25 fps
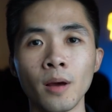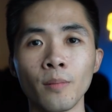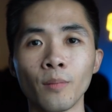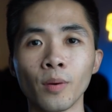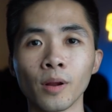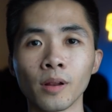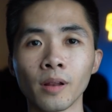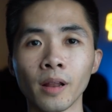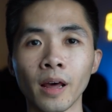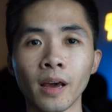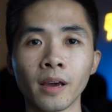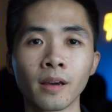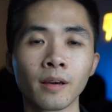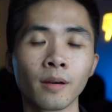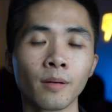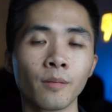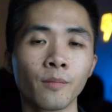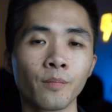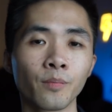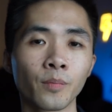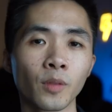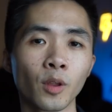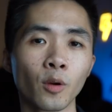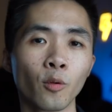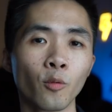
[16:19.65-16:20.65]
But like
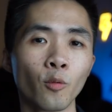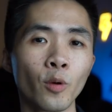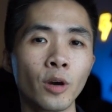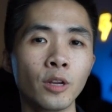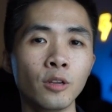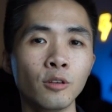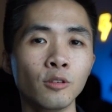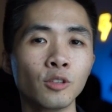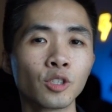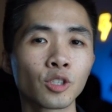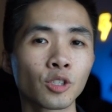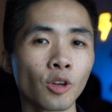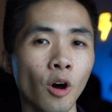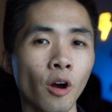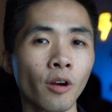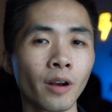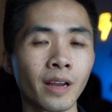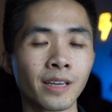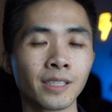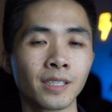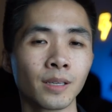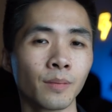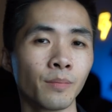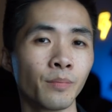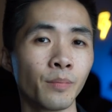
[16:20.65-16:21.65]
when you start
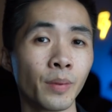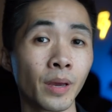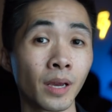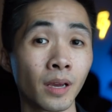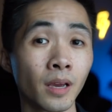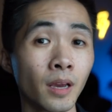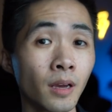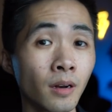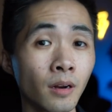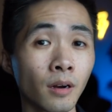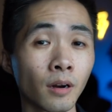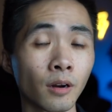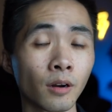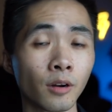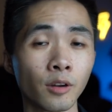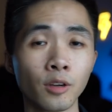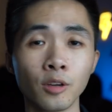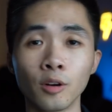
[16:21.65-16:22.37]
as a beginner,